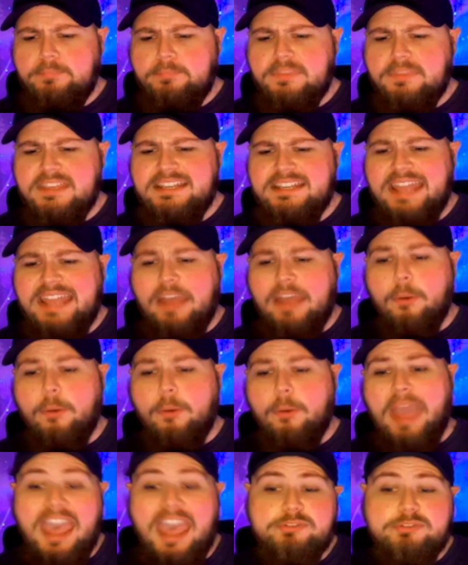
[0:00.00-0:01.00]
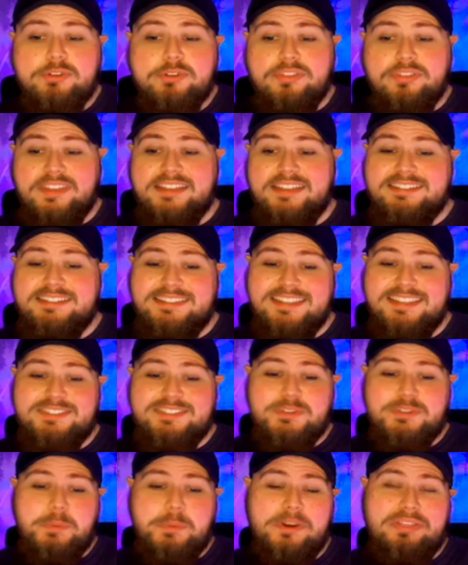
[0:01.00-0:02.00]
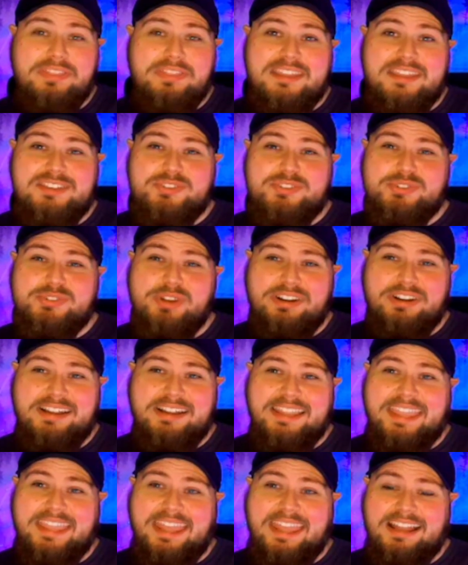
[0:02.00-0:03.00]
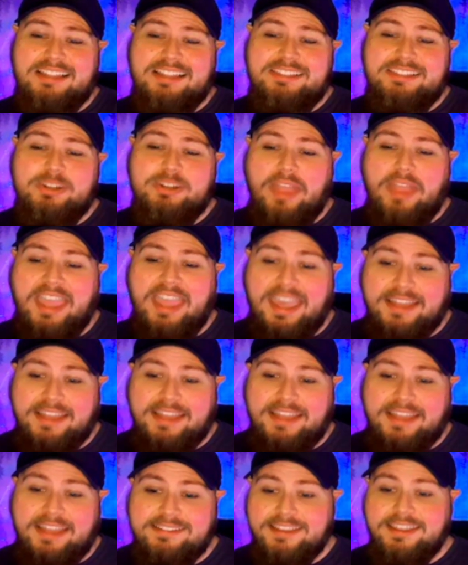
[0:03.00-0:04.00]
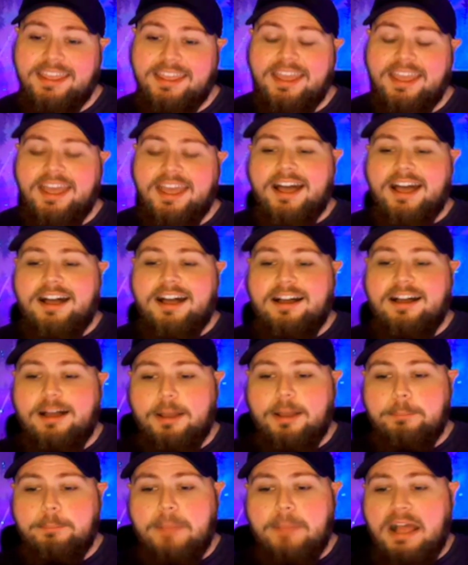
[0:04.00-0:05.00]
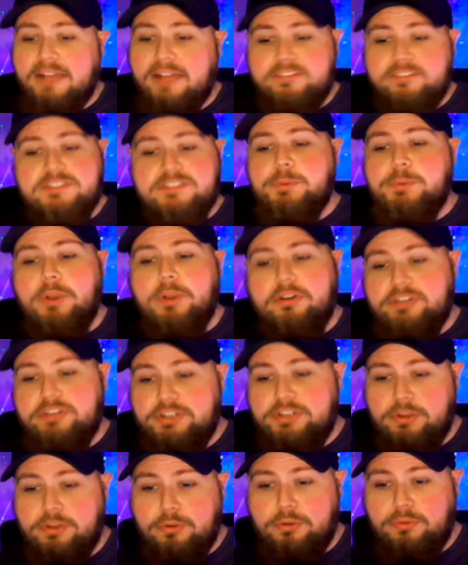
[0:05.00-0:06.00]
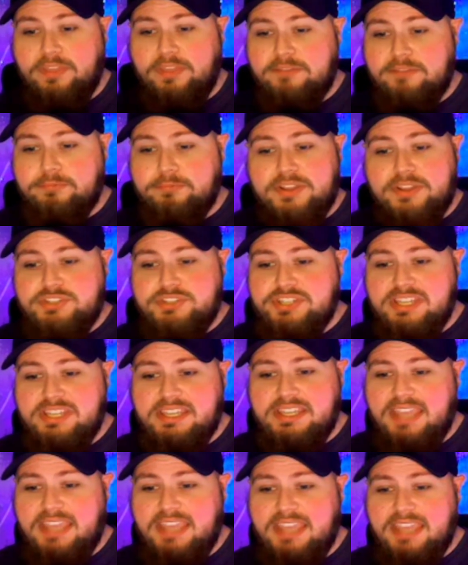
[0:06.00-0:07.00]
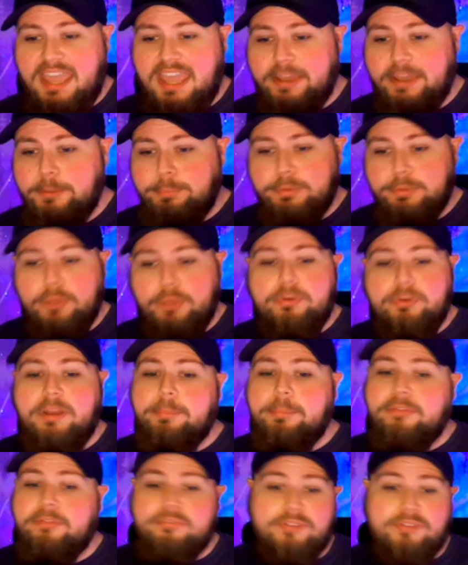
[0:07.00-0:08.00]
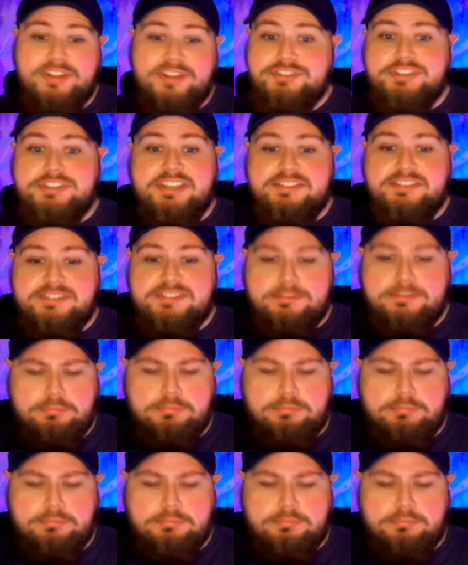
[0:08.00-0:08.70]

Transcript: Now, after this, this is where things started to get a little hectic. Obviously, we already know that Frenchie had blown up the French kisses.